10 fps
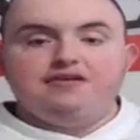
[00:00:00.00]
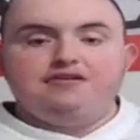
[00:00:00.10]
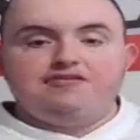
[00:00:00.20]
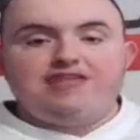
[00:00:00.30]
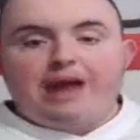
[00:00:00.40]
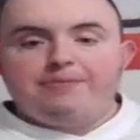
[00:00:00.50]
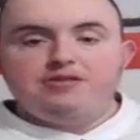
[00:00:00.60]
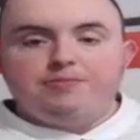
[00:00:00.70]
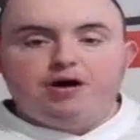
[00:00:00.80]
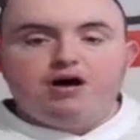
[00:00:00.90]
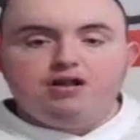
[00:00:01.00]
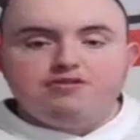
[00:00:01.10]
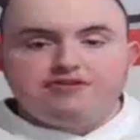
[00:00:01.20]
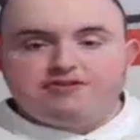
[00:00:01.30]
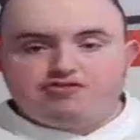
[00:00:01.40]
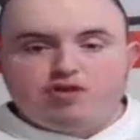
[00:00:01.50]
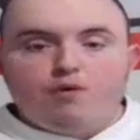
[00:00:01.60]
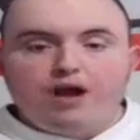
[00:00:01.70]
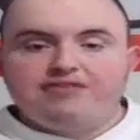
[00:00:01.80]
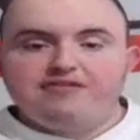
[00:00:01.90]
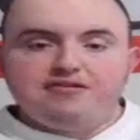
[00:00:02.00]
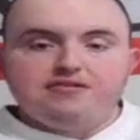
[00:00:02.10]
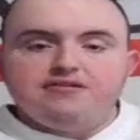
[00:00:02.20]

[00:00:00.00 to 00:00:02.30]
snapping the ball to Deshaun Watson.